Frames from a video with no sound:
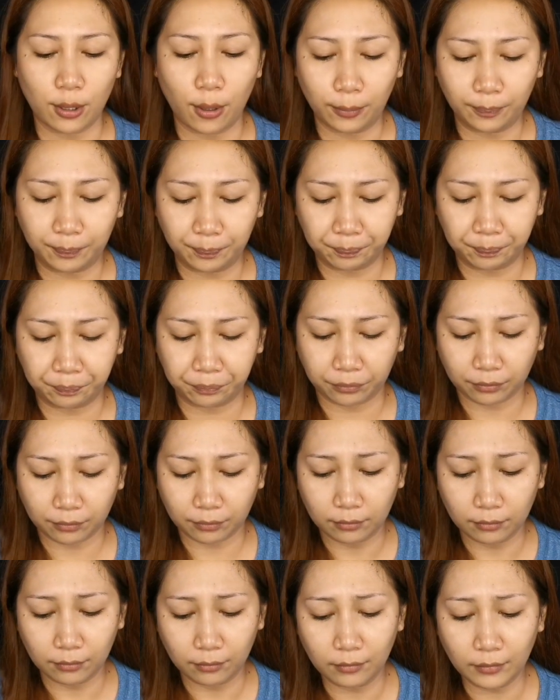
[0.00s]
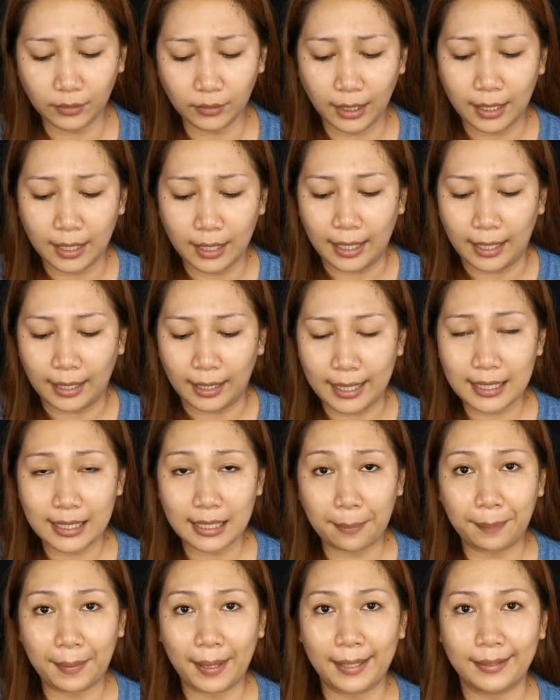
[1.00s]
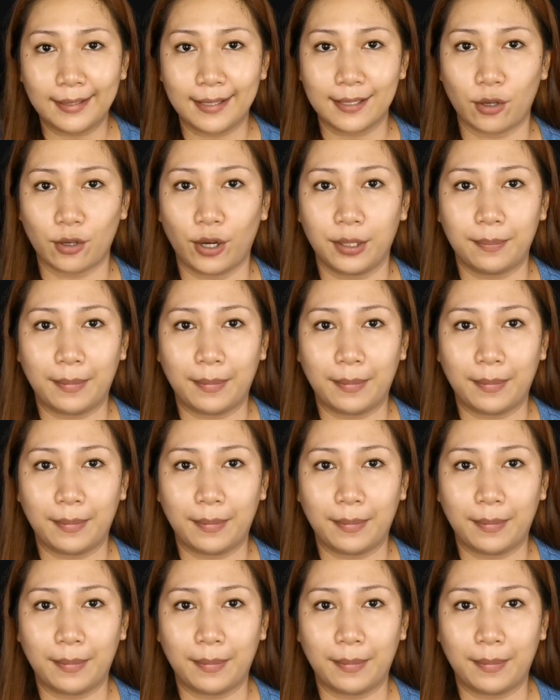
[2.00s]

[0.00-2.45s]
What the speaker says: So let's apply this